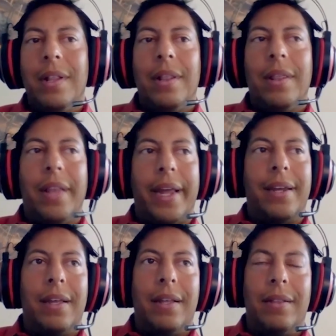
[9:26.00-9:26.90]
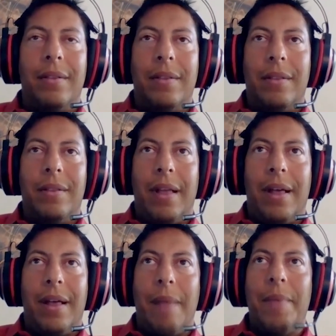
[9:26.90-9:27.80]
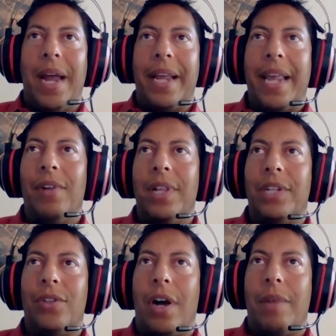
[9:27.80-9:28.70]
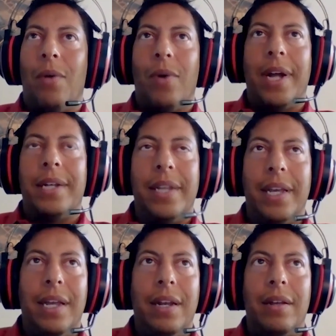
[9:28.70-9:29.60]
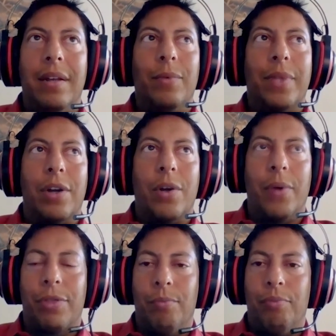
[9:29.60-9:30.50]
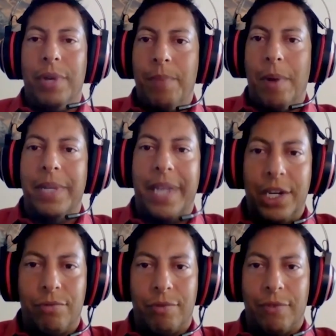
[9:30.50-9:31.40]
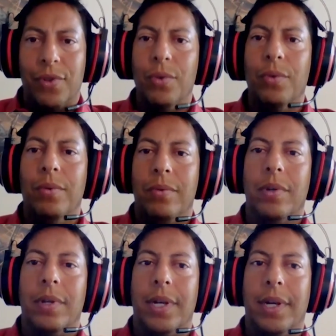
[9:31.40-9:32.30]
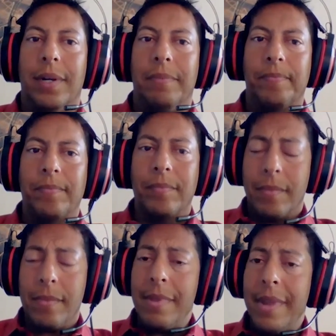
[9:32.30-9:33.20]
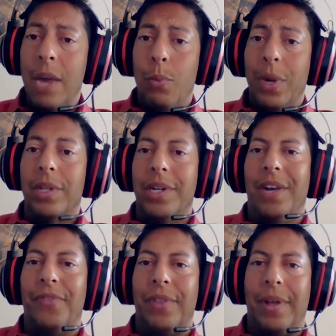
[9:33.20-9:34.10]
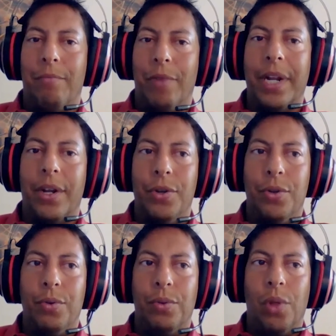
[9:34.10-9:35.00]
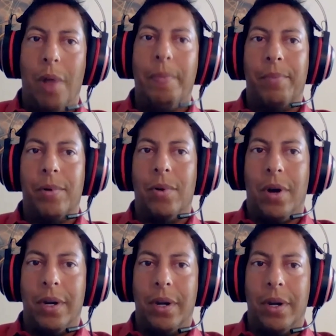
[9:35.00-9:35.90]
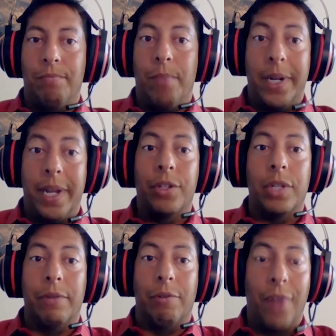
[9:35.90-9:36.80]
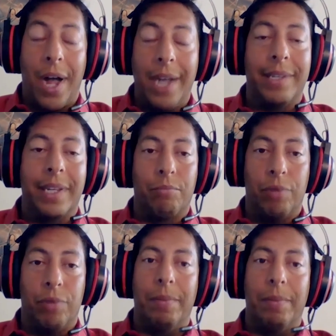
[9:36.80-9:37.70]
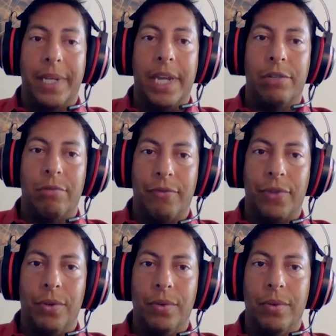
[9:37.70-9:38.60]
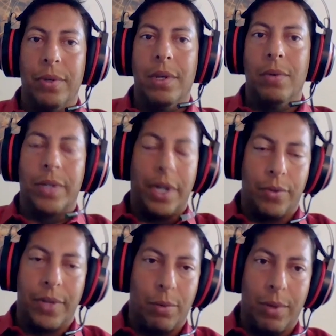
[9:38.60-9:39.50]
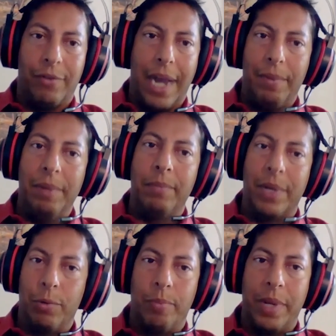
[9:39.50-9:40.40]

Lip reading: like, I mean, I can't really talk about what I did without going through pre-publication review. And weirdly enough, I'm reading a new law paper on potentially revising pre-publication review, which I don't think will ever happen, but it would be a